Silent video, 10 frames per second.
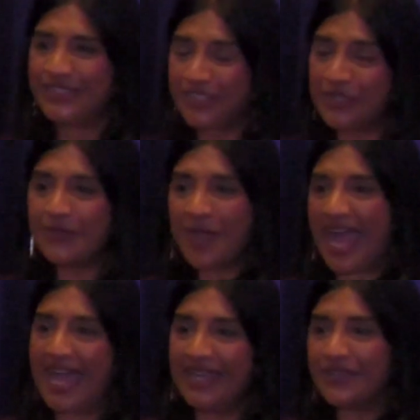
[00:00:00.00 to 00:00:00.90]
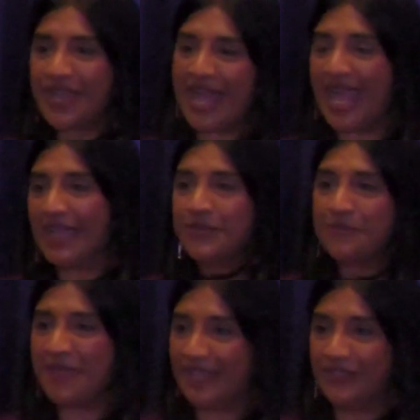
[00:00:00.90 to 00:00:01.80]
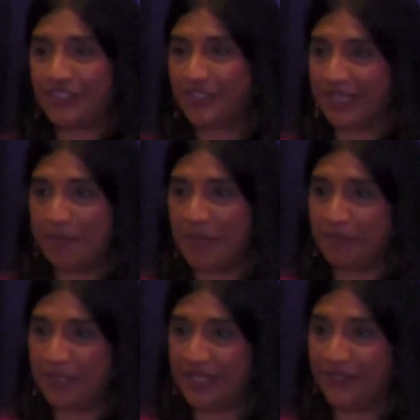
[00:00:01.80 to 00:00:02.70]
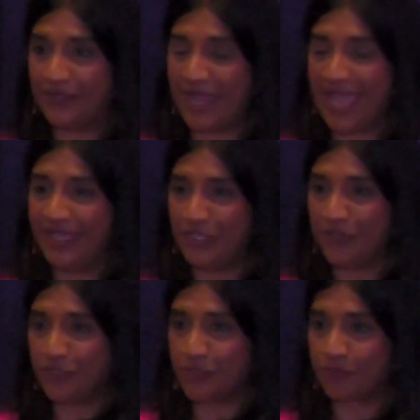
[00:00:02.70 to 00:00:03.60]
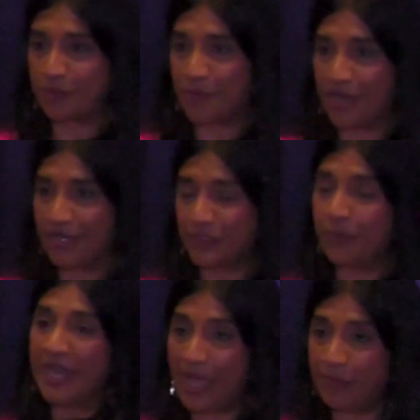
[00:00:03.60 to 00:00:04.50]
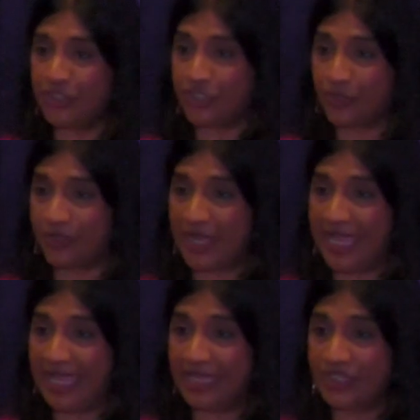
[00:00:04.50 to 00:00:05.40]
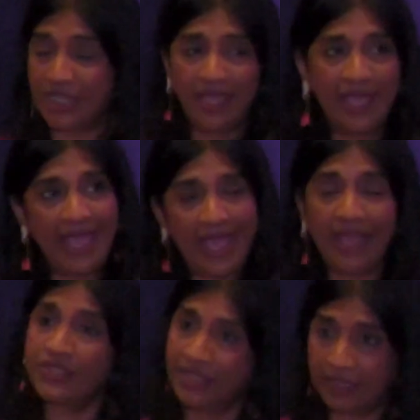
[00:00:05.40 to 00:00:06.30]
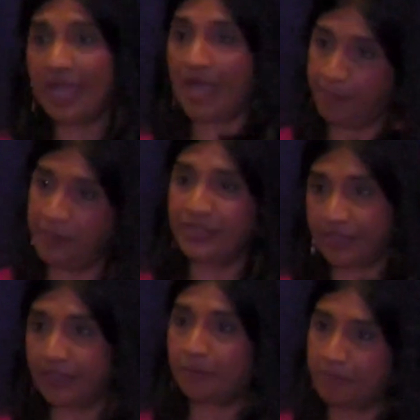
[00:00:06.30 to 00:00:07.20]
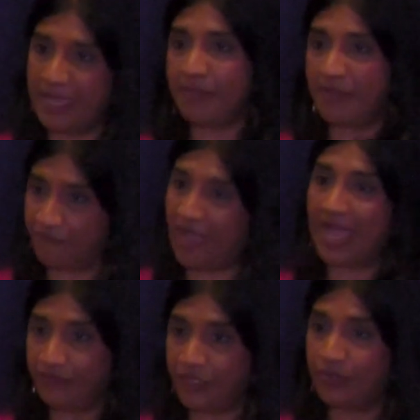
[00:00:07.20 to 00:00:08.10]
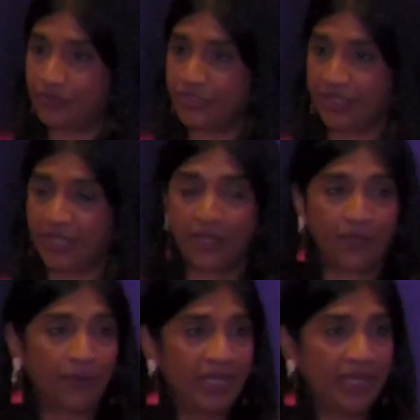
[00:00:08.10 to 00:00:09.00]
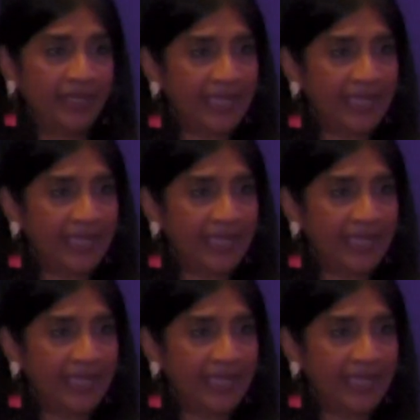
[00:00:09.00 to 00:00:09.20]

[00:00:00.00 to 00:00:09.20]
Sue, I don't know how you managed to come up here and give your remarks. When I was your age, actually up until maybe 5 years ago,